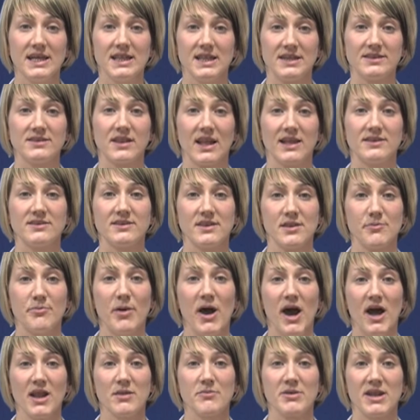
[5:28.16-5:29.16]
This led to the
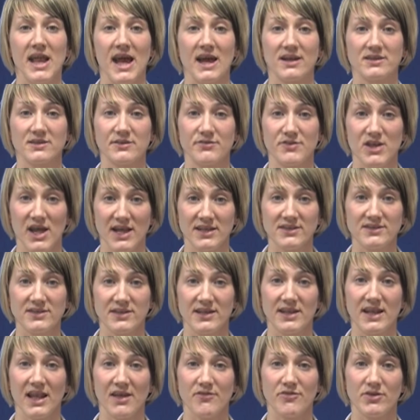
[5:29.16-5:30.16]
Parliament Act of
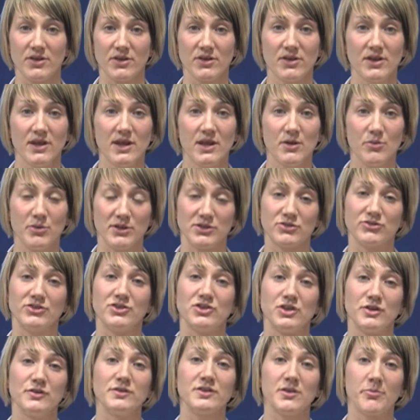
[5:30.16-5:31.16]
1911, which
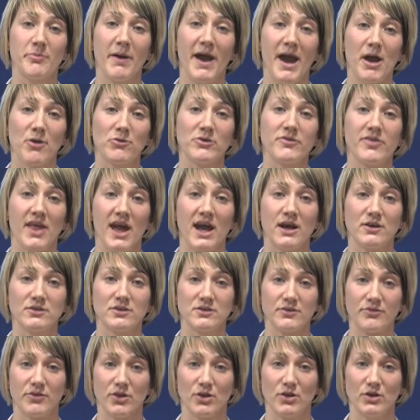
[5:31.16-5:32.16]
reduced the power of the
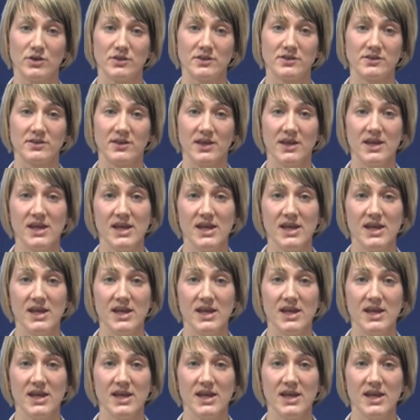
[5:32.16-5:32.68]
House of Lords